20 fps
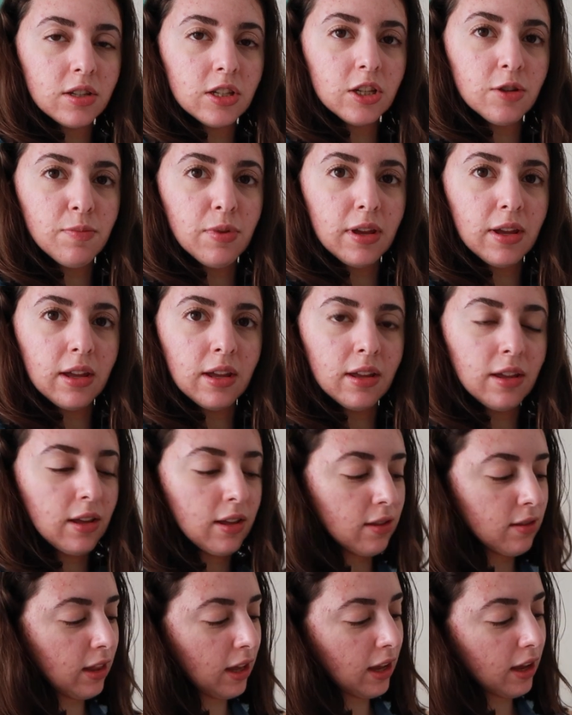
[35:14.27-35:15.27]
to
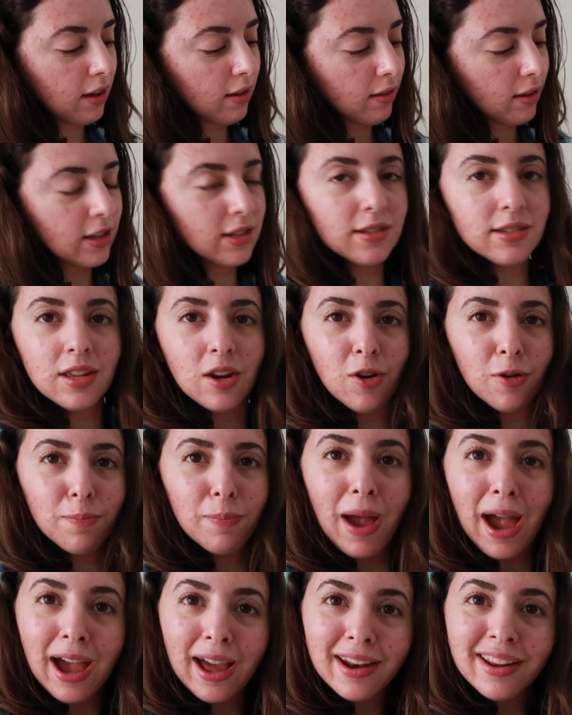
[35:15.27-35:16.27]
be like considered
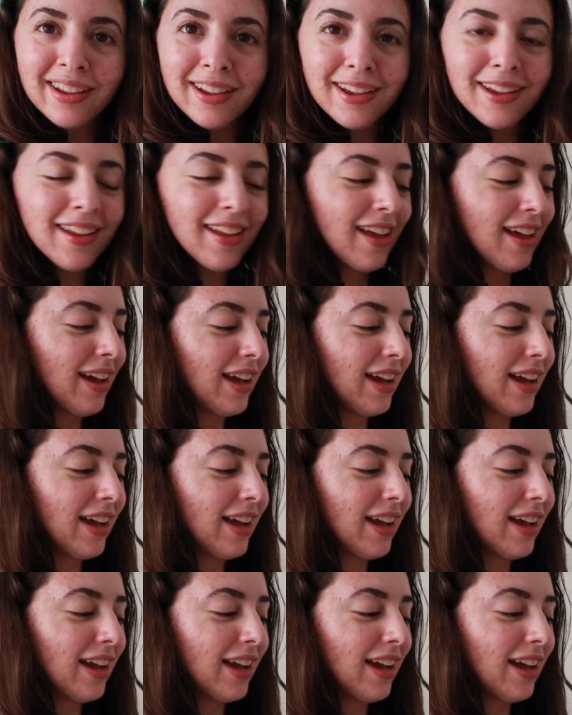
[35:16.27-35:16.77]
padding.